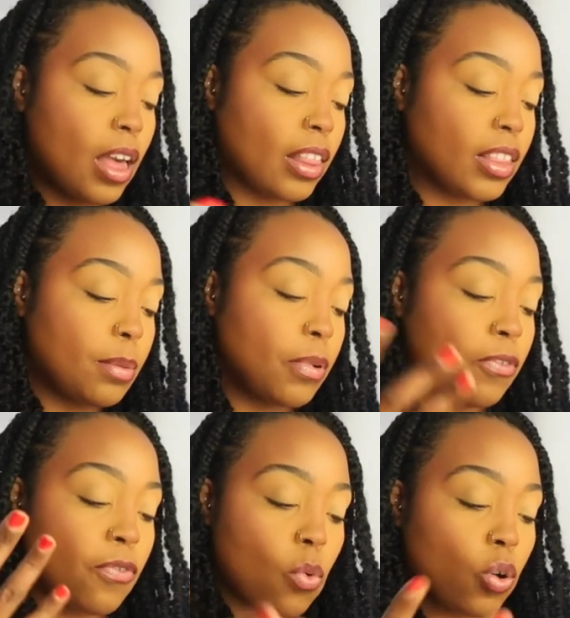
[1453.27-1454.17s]
I think
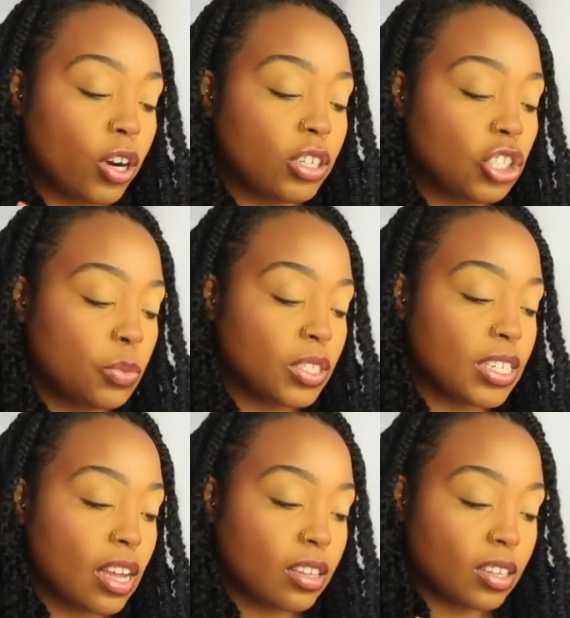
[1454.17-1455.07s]
before she
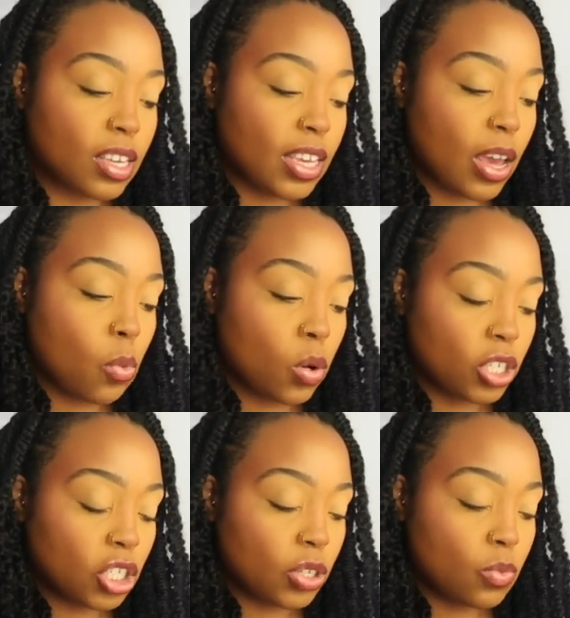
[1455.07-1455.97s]
was not looking at
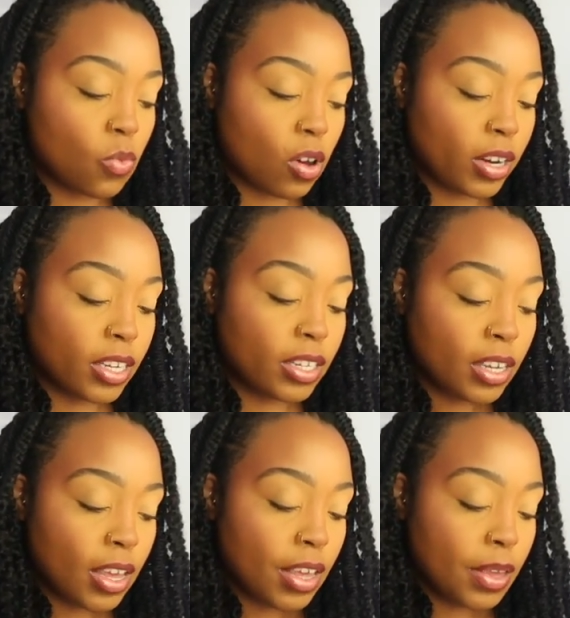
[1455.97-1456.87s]
what she wanted
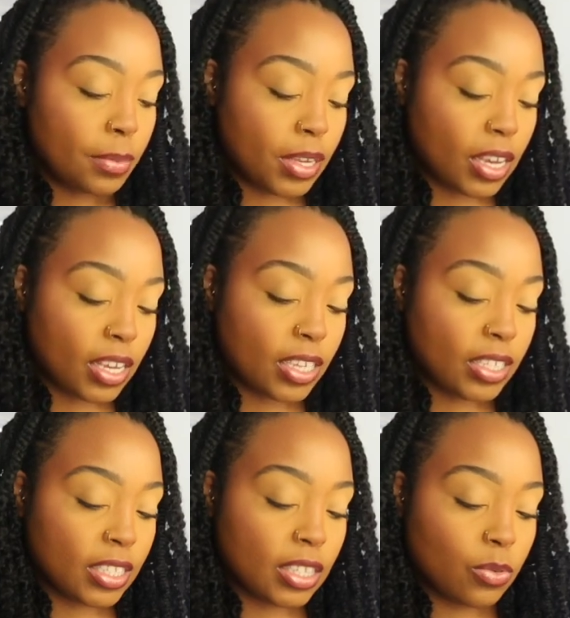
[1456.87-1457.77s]
because,